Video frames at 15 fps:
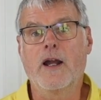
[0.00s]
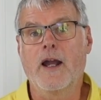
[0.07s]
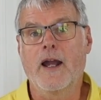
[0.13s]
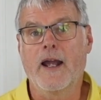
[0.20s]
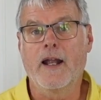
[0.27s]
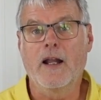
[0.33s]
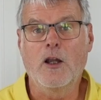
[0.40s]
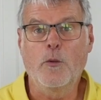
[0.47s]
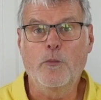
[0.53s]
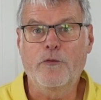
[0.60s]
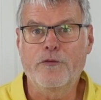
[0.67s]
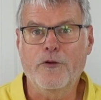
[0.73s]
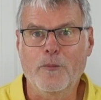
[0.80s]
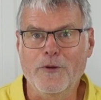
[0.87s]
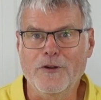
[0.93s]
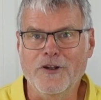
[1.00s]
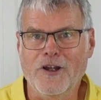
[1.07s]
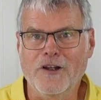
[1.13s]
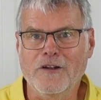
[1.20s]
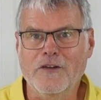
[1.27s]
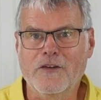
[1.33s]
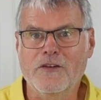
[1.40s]
help from
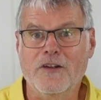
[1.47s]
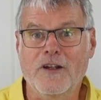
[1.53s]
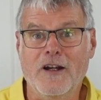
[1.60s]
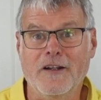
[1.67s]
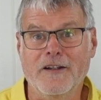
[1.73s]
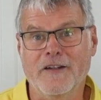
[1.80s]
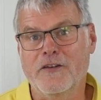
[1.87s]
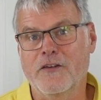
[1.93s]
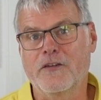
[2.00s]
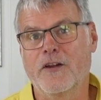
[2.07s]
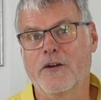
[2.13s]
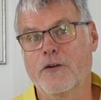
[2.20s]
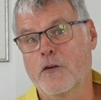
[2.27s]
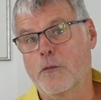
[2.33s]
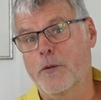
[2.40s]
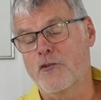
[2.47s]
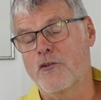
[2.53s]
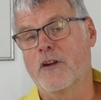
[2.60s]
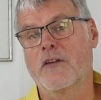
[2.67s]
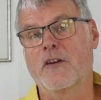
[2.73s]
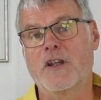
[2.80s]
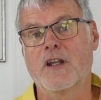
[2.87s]
adults are necessary,
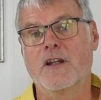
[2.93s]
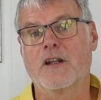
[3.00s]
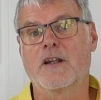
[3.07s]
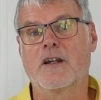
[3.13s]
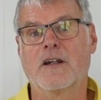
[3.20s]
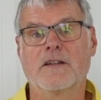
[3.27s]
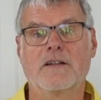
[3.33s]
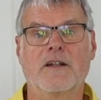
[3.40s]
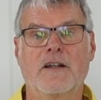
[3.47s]
especially in the kindergarten.